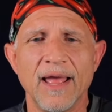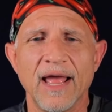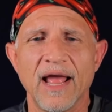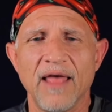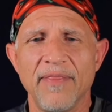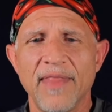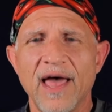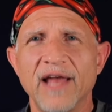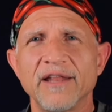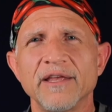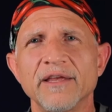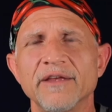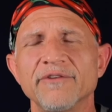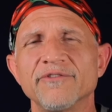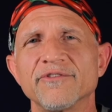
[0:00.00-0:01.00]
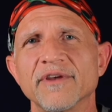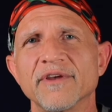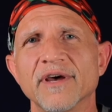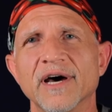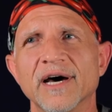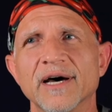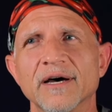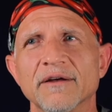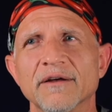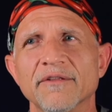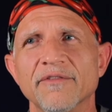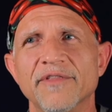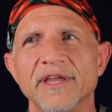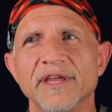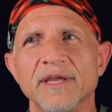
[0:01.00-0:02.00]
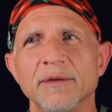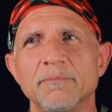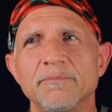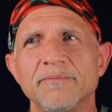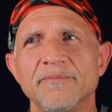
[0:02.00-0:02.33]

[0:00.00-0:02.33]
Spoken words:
And that is the